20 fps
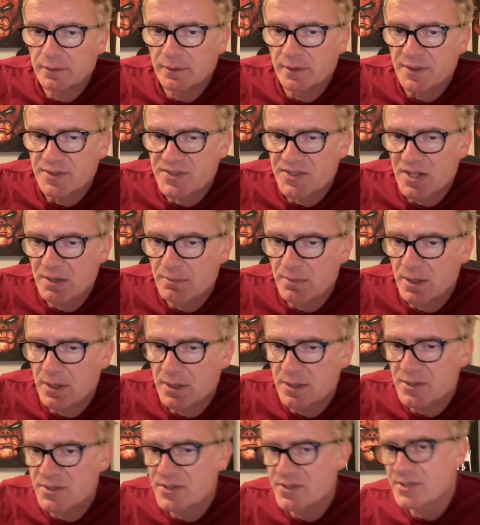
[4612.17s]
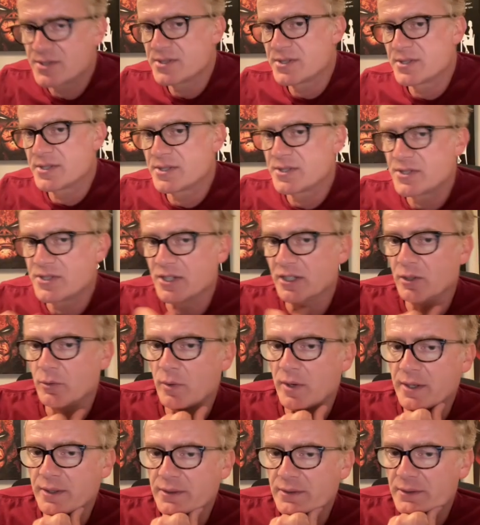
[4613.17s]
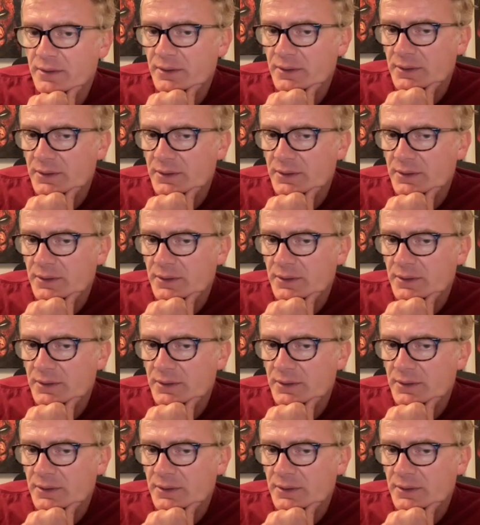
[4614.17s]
The semi-silhouette